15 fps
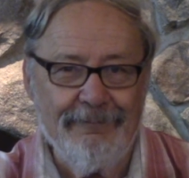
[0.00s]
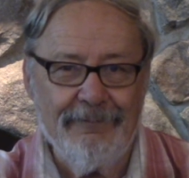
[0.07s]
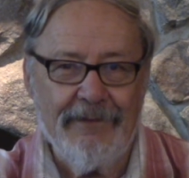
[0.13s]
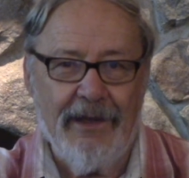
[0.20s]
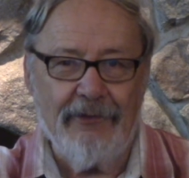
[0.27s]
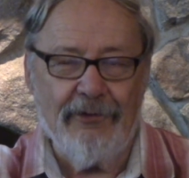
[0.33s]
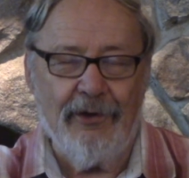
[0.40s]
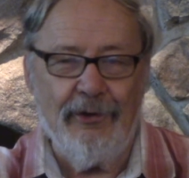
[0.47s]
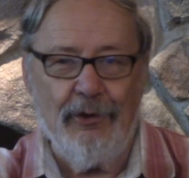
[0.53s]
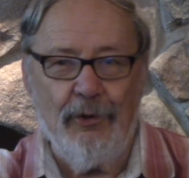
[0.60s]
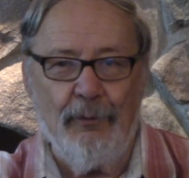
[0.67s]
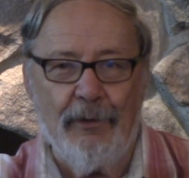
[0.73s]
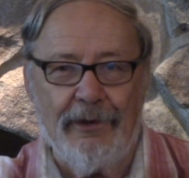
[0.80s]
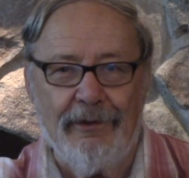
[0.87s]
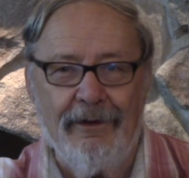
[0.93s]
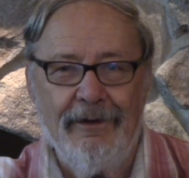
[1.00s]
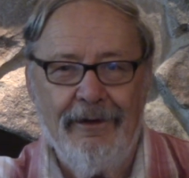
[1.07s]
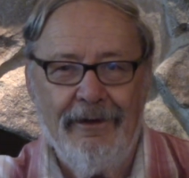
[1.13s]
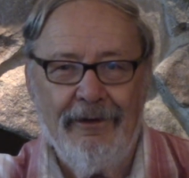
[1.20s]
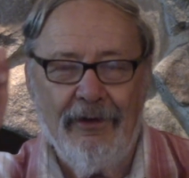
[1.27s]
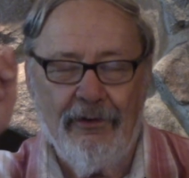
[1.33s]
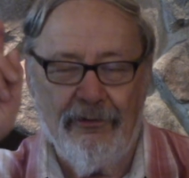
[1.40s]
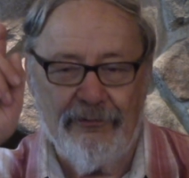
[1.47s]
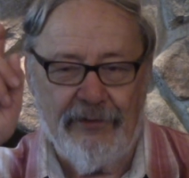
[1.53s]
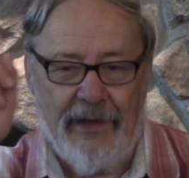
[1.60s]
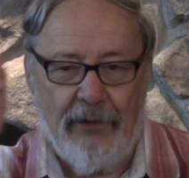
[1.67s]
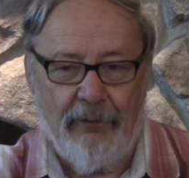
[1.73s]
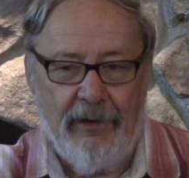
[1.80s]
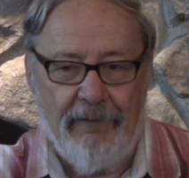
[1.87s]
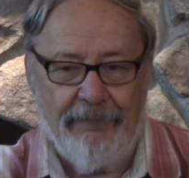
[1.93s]
that's a human, and stay
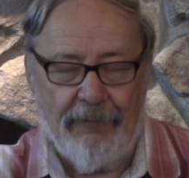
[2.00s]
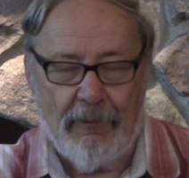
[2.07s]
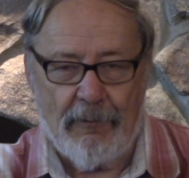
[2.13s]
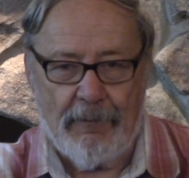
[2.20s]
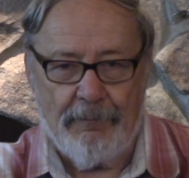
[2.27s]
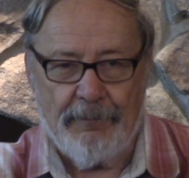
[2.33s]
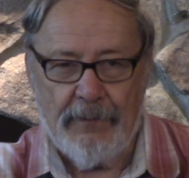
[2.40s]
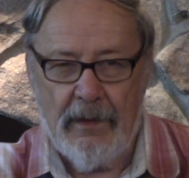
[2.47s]
away from them.